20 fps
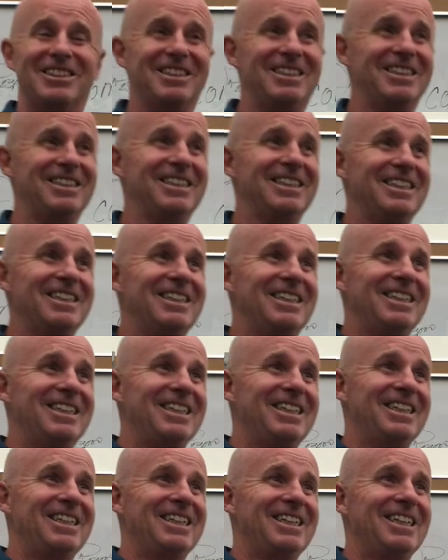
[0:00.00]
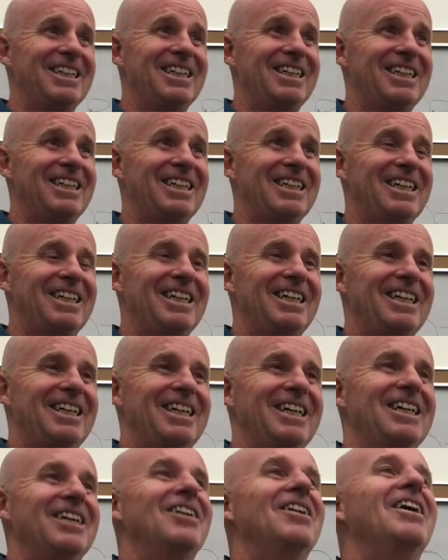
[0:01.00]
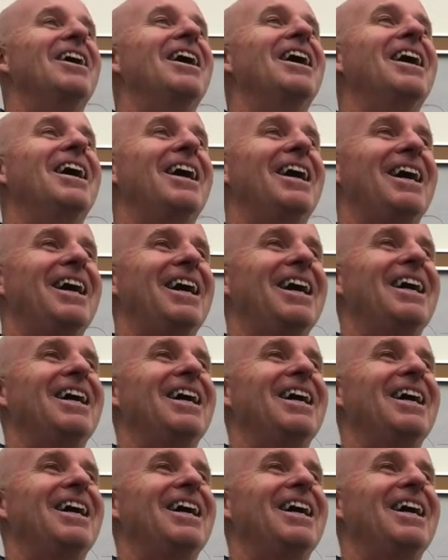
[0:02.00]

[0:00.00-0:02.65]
we'll get your receipt to your email address. Very tricky.